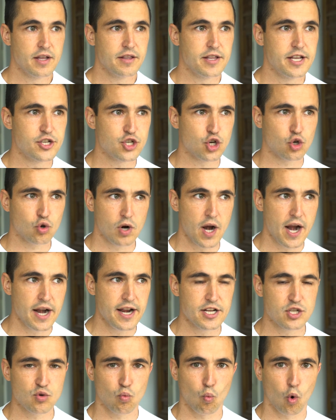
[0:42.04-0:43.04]
These
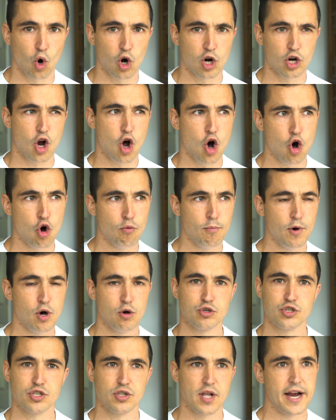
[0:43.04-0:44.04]
credits work
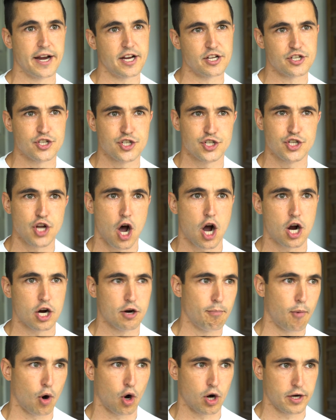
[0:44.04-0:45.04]
almost like a stock
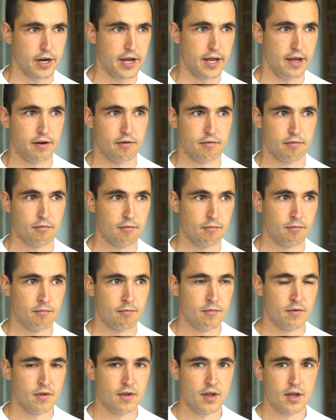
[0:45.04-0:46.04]
market.
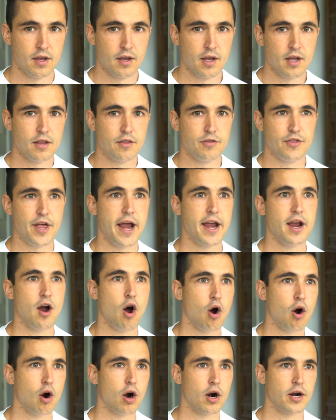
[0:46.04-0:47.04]
They
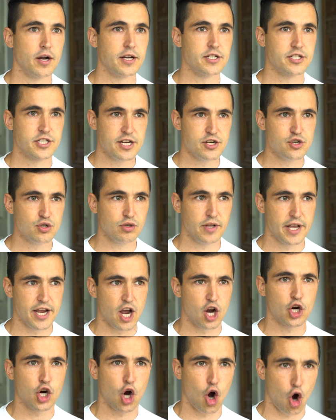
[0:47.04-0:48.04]
are essentially
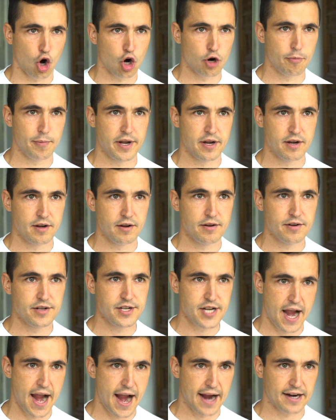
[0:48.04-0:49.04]
a carbon
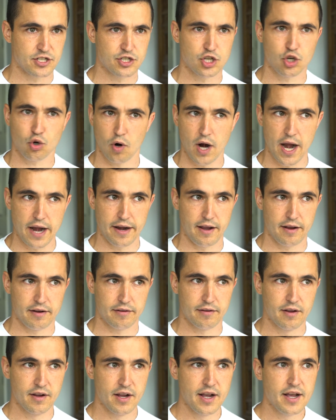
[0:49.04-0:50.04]
tax credit
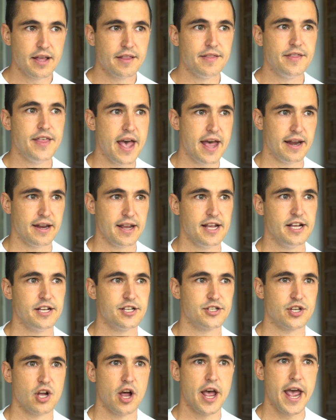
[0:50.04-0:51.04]
that
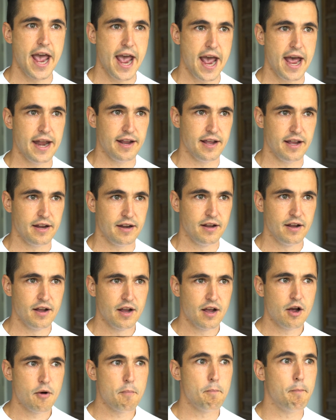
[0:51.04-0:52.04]
is headed
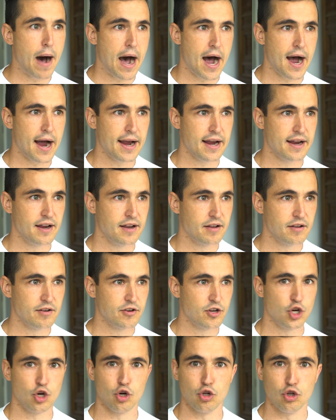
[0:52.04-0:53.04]
by
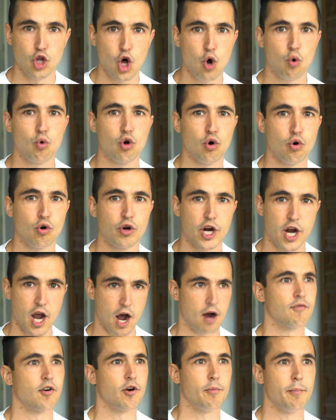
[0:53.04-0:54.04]
your local
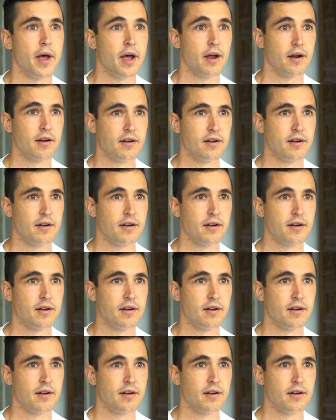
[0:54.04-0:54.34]
government.